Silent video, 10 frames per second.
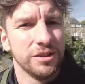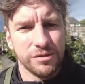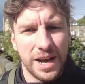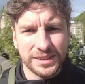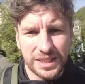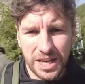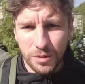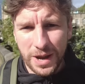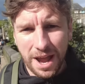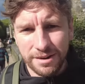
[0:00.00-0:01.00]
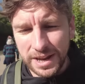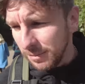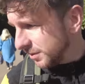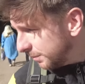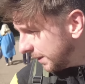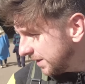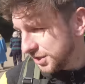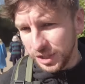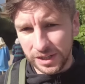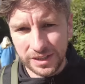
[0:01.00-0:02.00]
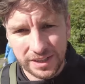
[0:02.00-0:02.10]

Right, so here we are in Hebden Bridge.